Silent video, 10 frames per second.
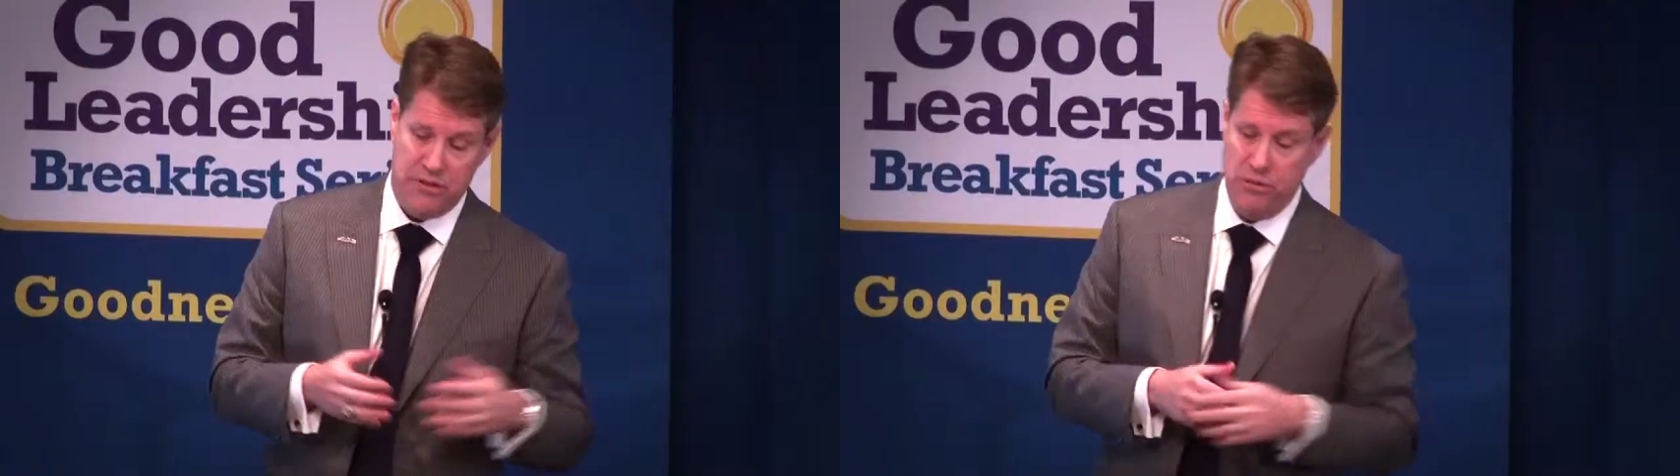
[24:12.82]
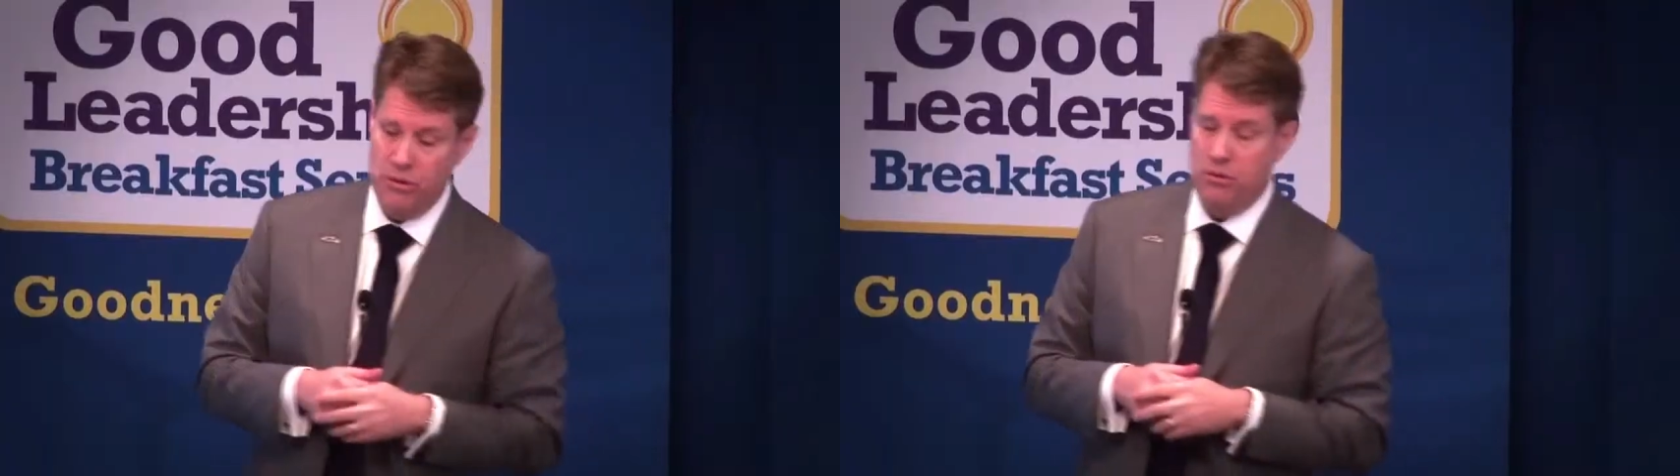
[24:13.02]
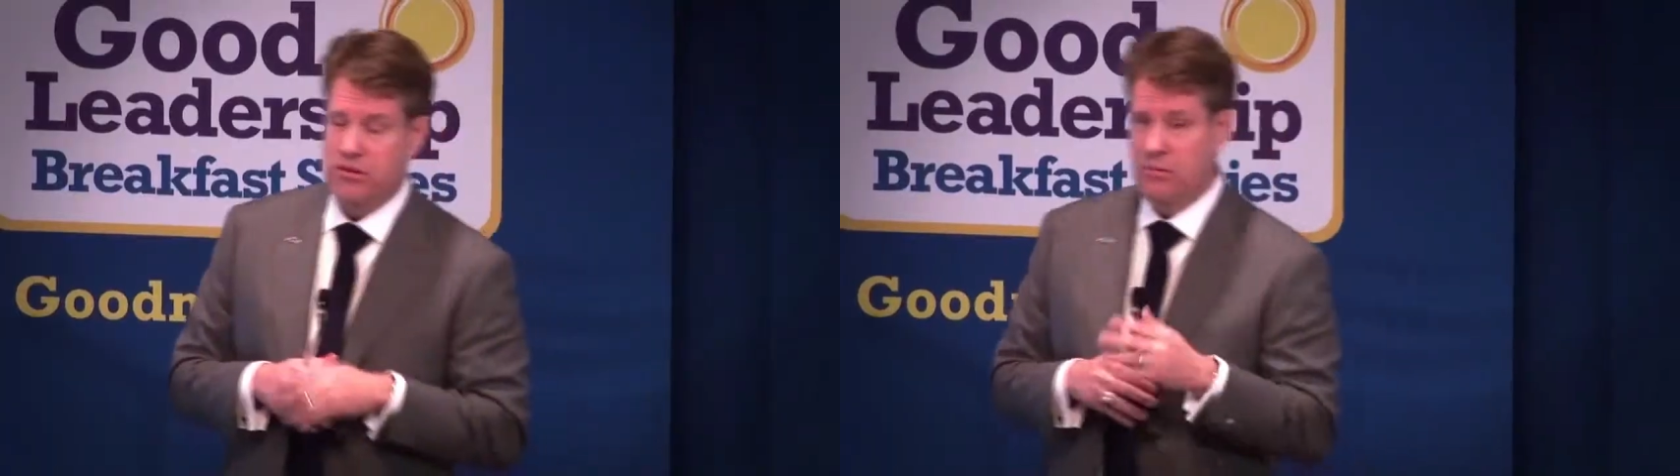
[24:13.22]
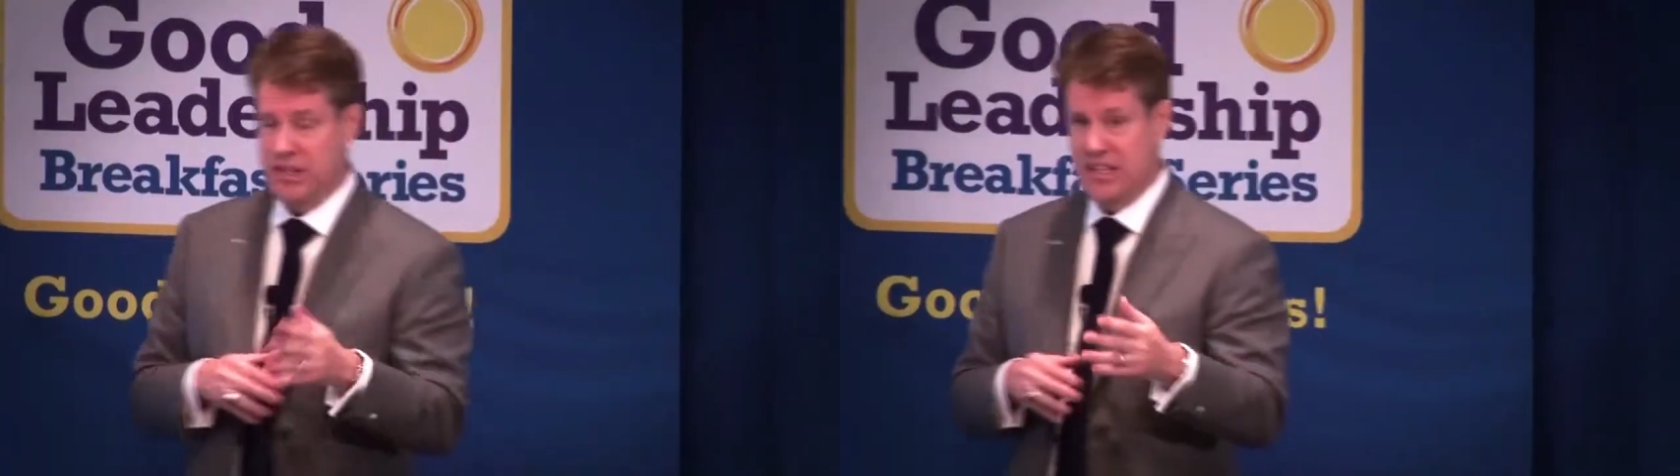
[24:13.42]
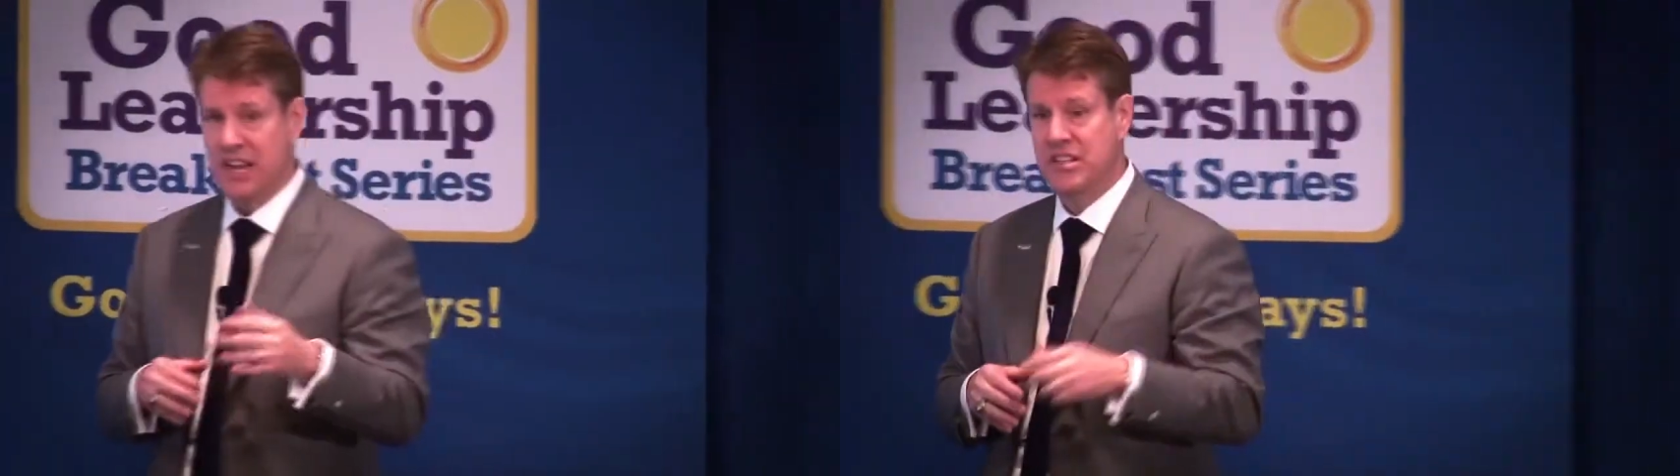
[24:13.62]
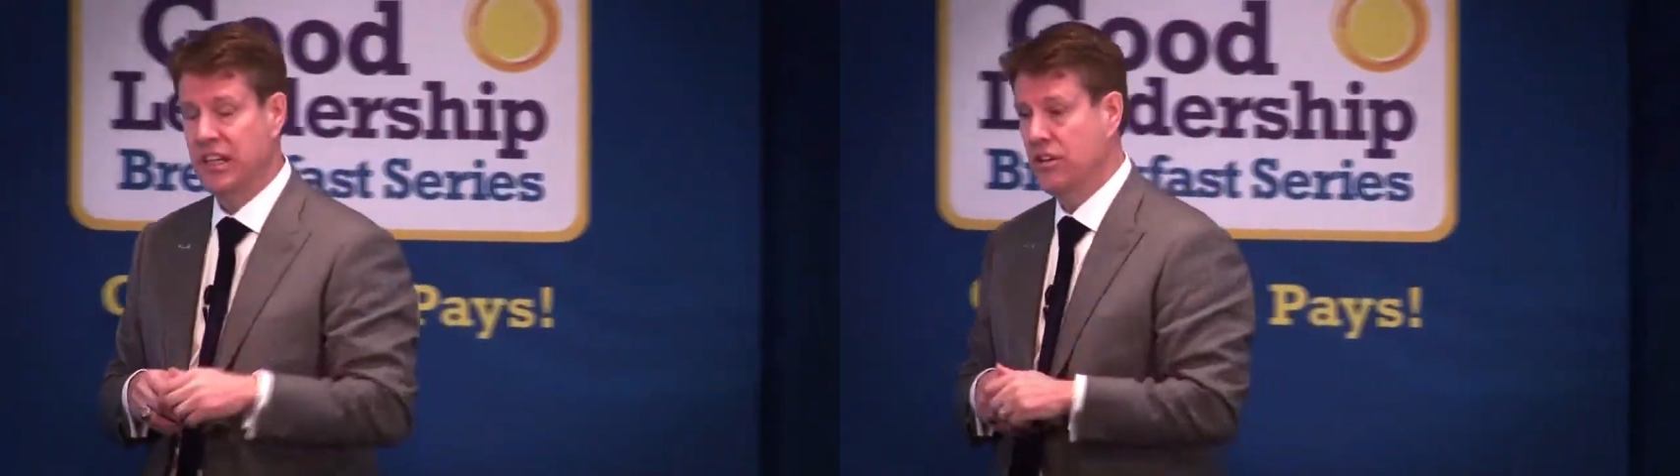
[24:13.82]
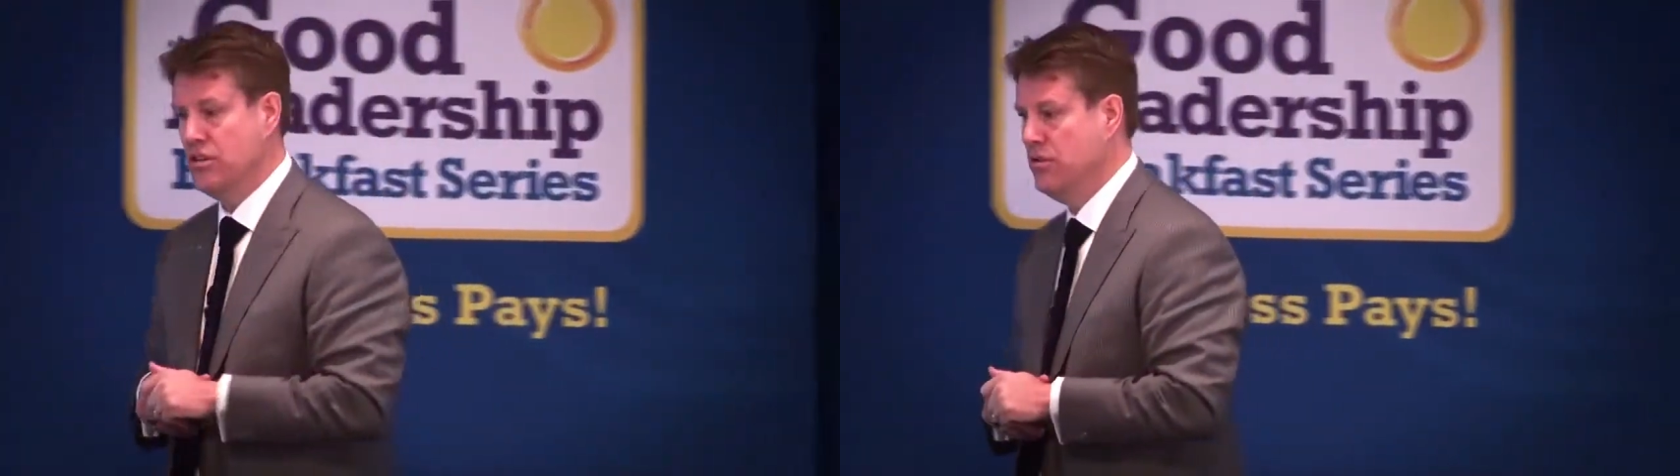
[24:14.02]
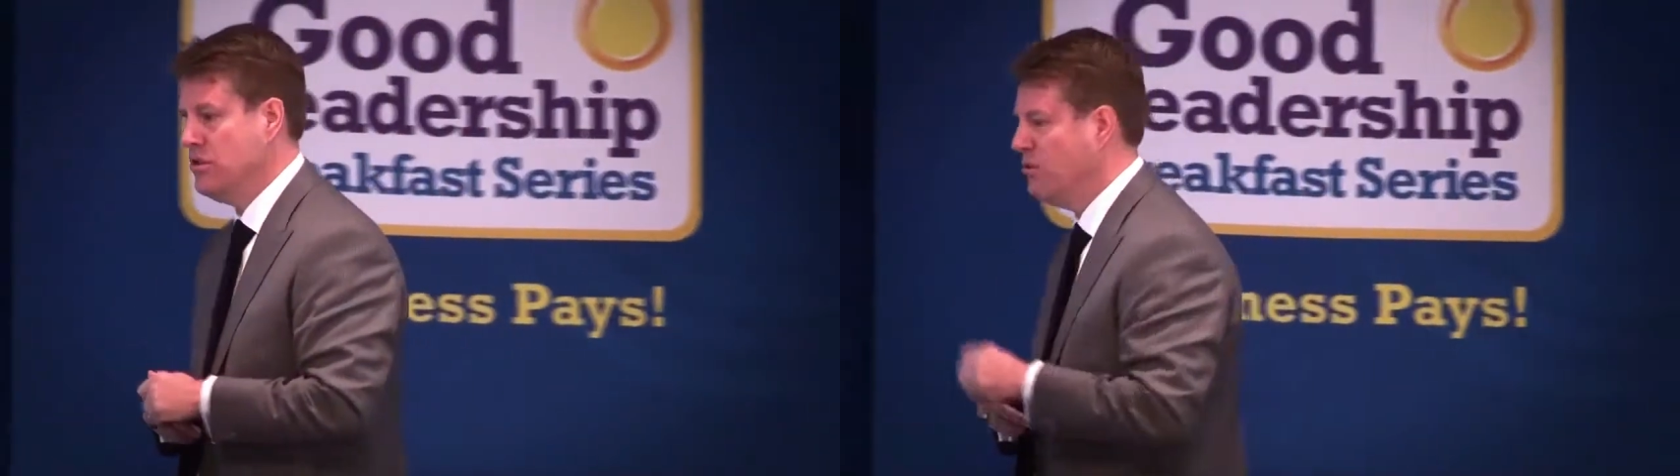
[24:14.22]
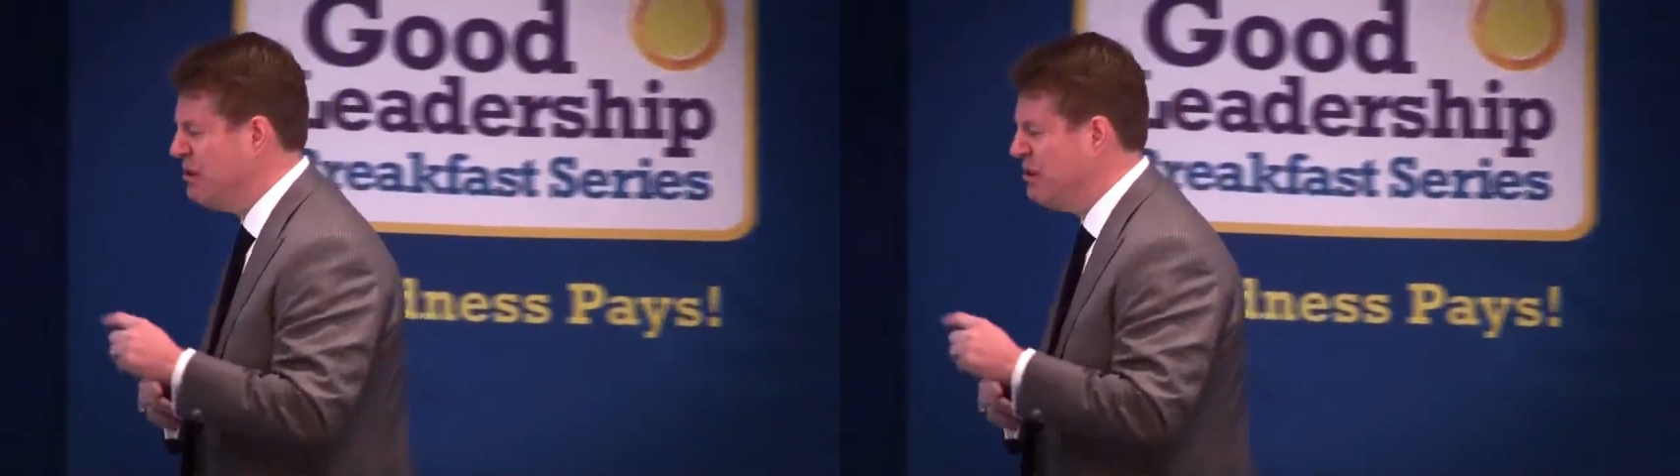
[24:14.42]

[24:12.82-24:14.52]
through some of the testing issues.